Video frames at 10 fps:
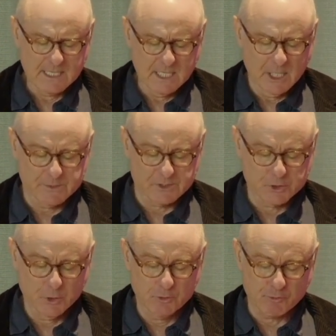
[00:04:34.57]
He was a
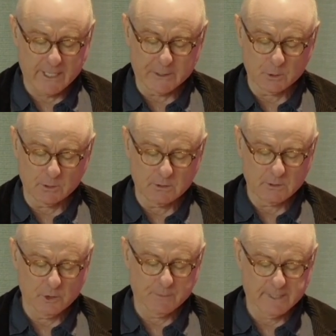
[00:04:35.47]
student radical
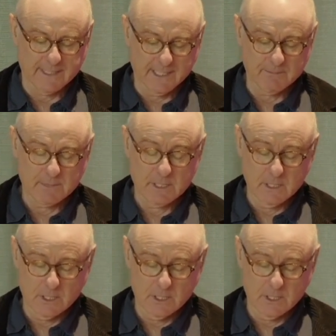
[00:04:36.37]
who became